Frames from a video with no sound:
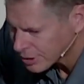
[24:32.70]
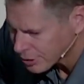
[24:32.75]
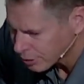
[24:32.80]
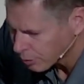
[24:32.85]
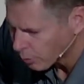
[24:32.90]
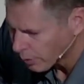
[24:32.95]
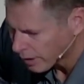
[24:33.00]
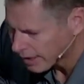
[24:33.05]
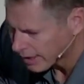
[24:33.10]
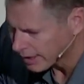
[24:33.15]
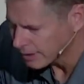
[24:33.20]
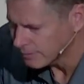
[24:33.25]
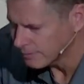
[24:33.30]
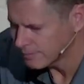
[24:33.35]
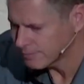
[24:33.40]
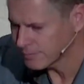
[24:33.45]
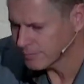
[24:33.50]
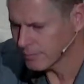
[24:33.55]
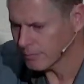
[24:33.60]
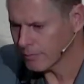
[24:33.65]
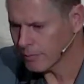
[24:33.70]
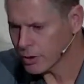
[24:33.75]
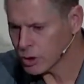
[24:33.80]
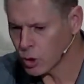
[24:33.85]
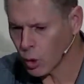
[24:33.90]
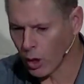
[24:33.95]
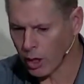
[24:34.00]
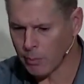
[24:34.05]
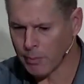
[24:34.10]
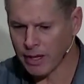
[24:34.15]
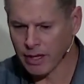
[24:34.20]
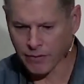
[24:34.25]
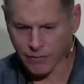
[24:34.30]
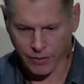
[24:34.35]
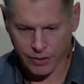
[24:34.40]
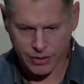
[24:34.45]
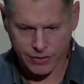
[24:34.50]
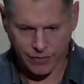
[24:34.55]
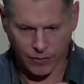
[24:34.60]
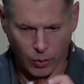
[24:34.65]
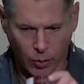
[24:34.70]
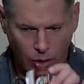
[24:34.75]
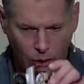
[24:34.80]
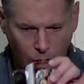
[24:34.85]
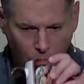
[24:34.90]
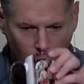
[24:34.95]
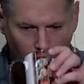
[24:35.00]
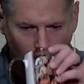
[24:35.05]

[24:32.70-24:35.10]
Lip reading: the wicked. Join me in verse 4.